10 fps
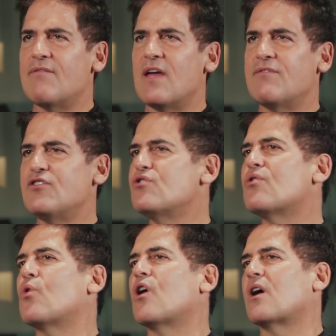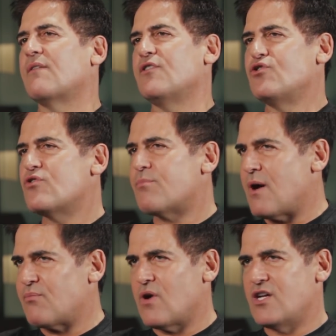If you do the work, if you do the
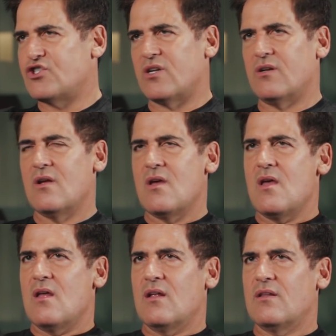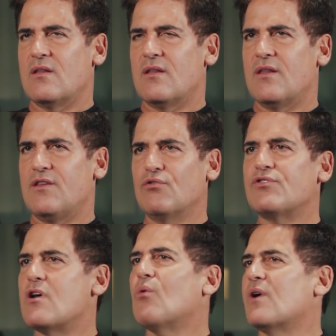preparation, you'll
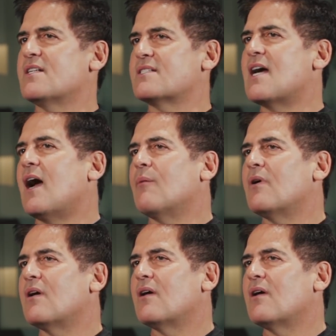know when it's time.